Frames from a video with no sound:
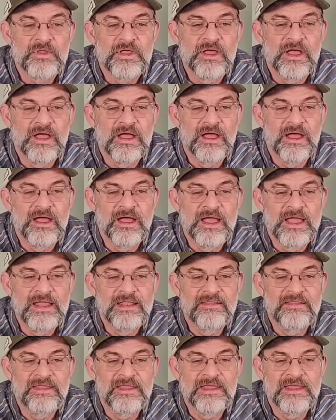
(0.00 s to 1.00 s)
Uh,
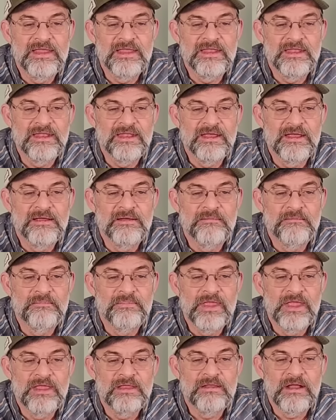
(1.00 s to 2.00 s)
and then
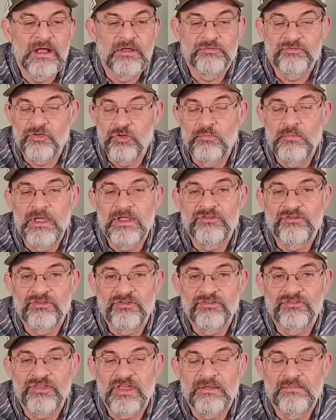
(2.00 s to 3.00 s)
um, they also
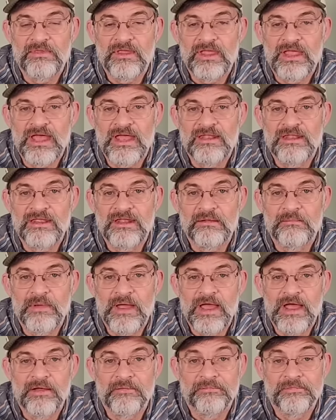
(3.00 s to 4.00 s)
mentioned the same thing I did
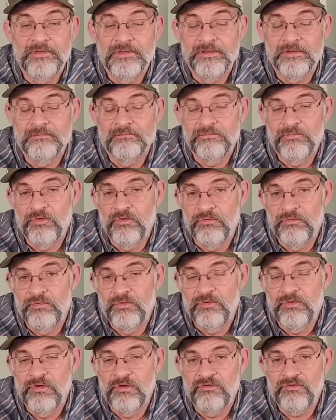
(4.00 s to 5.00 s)
about the
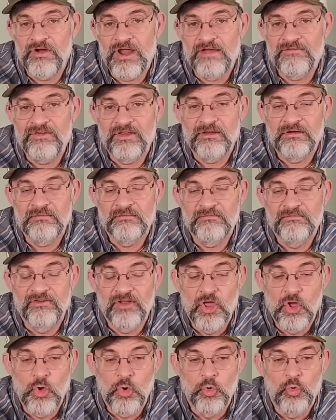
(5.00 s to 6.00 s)
the traffic
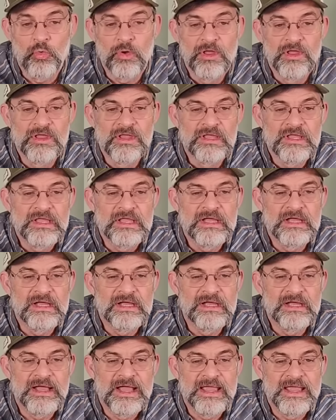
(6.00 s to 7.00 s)
flow
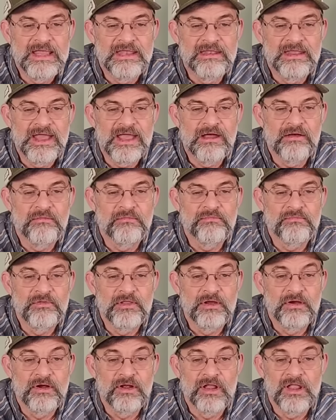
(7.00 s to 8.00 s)
uh, and how
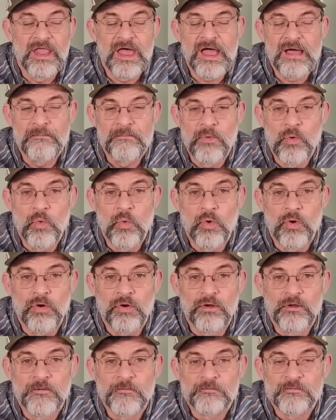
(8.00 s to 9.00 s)
there are a lot more